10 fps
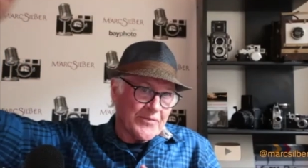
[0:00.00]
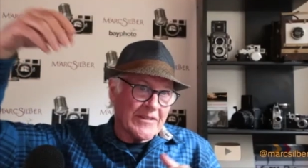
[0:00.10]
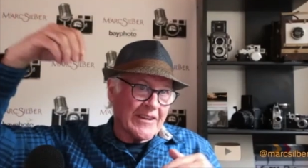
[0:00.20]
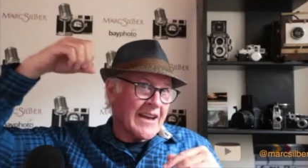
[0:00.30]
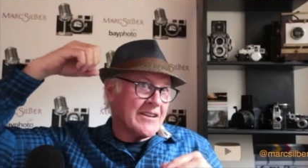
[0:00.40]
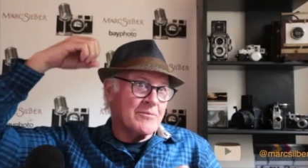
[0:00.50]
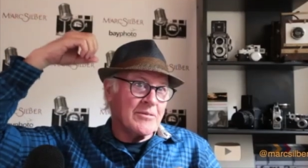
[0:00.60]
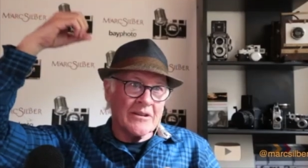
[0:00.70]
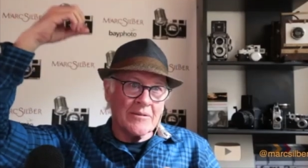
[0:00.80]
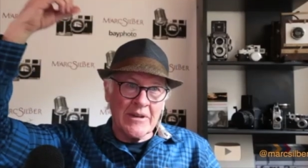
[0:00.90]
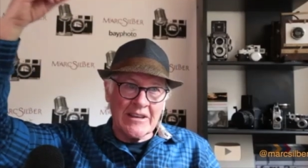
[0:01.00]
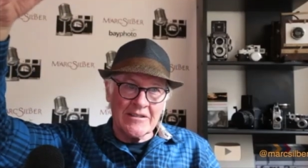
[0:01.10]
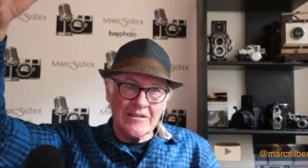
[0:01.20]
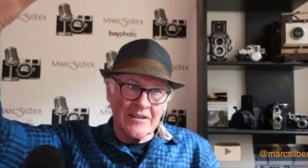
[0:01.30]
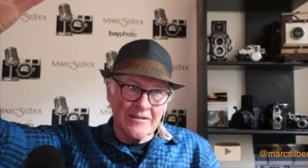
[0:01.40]
Mm-hmm. That can be an
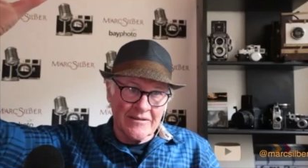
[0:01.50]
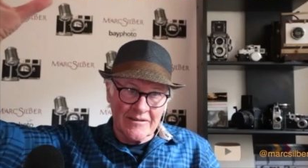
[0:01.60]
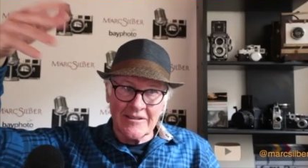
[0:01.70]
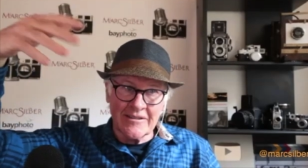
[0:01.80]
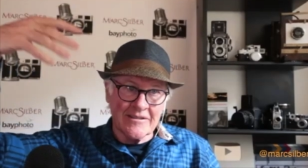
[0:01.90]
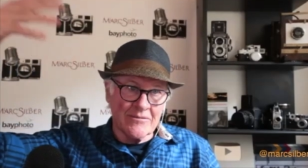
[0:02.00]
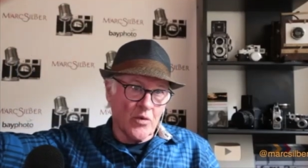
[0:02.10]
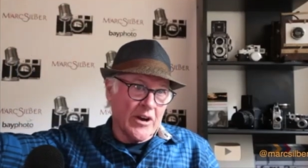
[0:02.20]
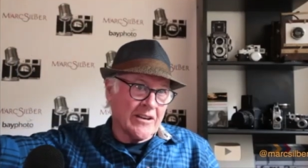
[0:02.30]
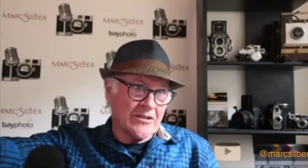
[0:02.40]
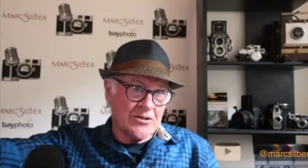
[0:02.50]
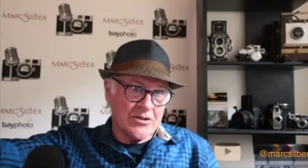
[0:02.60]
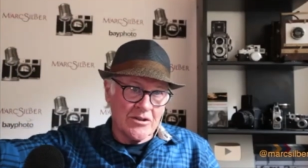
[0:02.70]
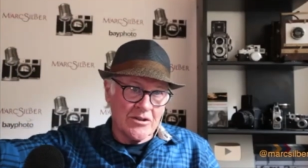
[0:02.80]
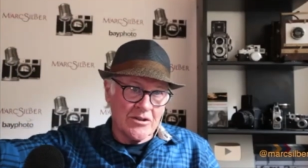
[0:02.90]
amazing way to
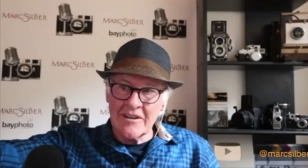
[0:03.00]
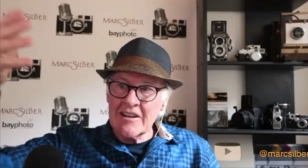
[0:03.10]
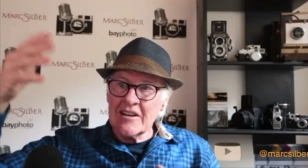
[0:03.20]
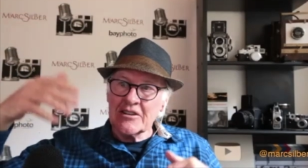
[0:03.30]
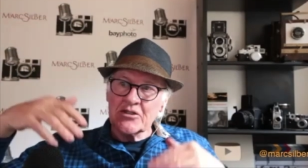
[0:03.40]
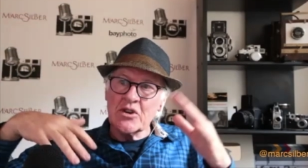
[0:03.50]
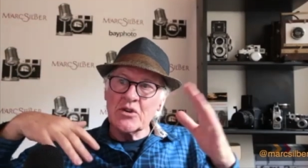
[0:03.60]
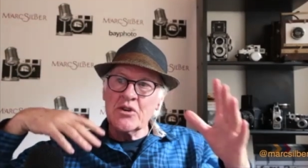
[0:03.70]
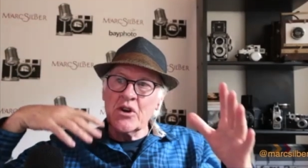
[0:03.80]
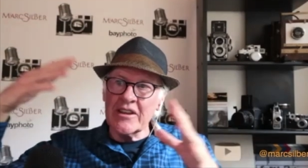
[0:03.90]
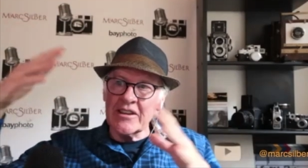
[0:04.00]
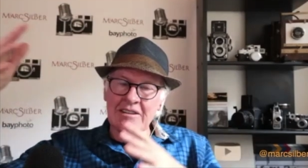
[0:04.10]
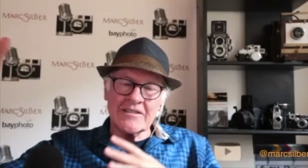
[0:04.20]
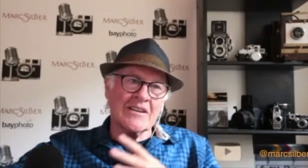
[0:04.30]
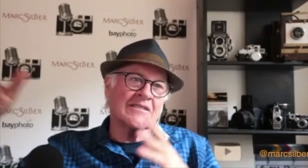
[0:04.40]
shoot. So knowing
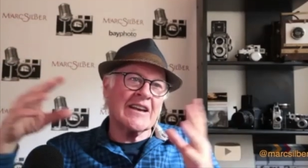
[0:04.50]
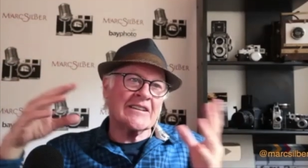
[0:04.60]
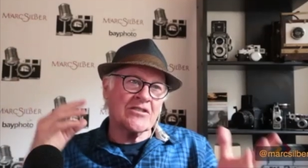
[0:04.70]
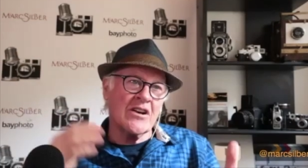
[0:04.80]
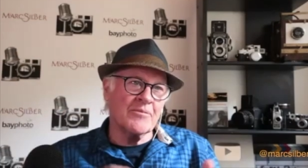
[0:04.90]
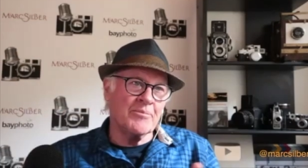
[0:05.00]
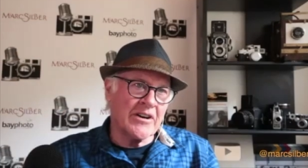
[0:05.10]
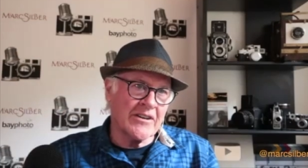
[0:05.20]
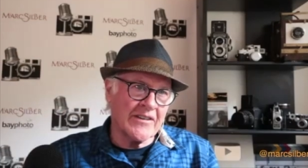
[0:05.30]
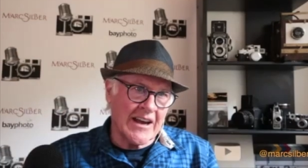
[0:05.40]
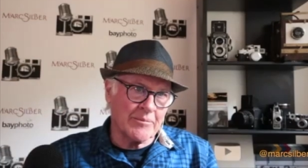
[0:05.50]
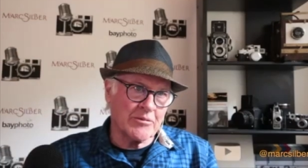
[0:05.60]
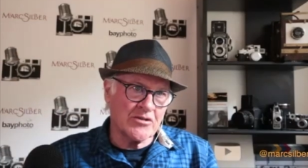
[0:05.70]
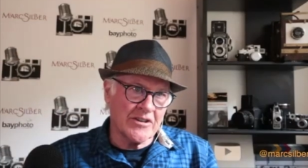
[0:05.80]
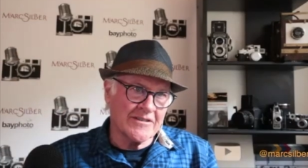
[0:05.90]
these things, that's all part of
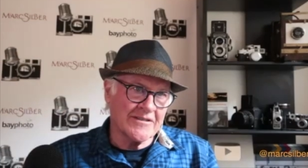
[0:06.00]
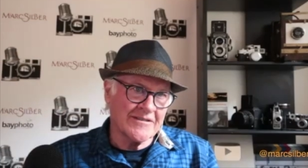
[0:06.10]
capturing.